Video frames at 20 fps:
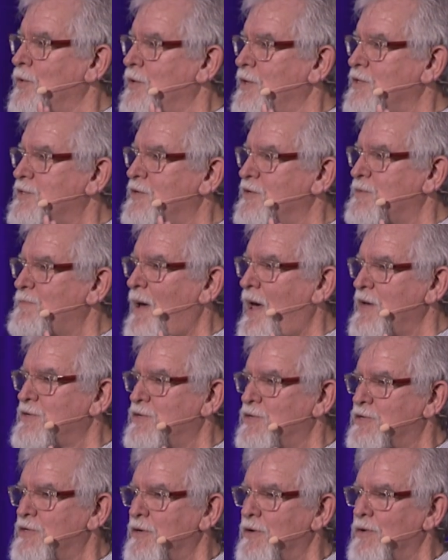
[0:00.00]
Listen to this
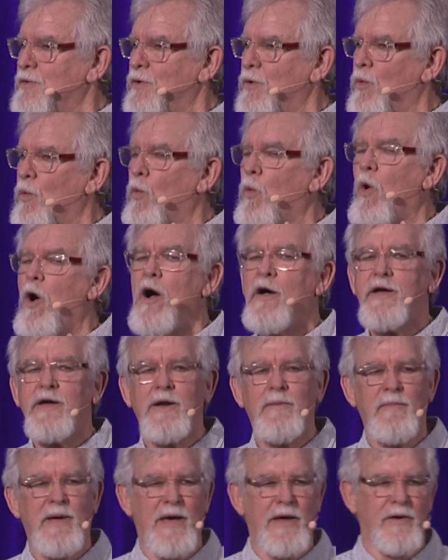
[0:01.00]
passage here. Walk in
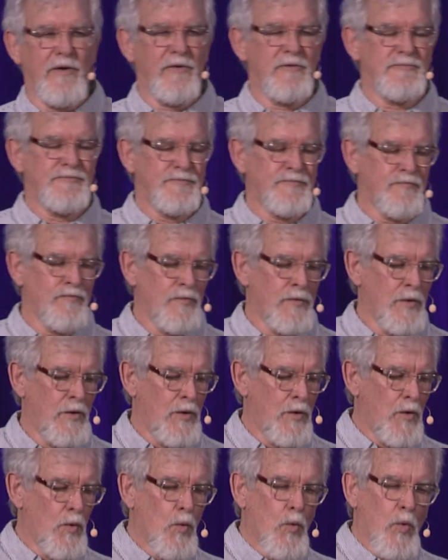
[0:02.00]
a manner
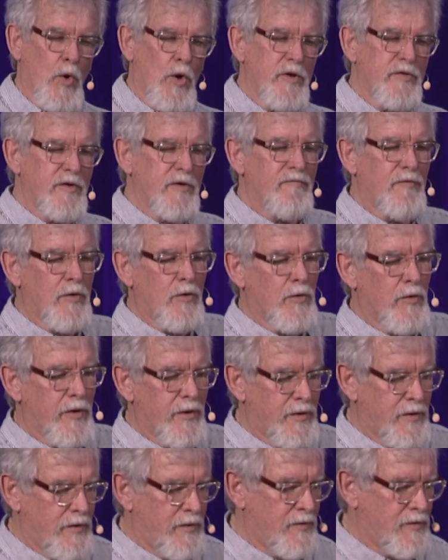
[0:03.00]
worthy of the
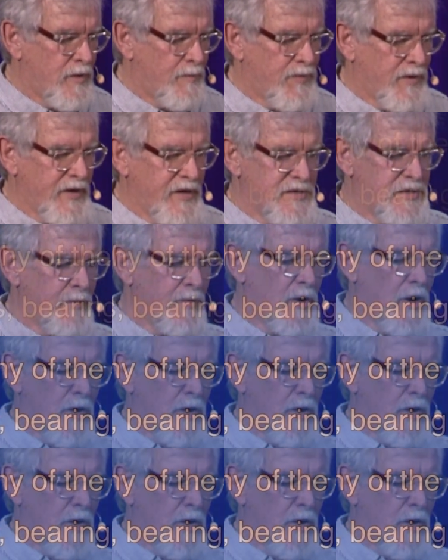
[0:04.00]
Lord, to please him in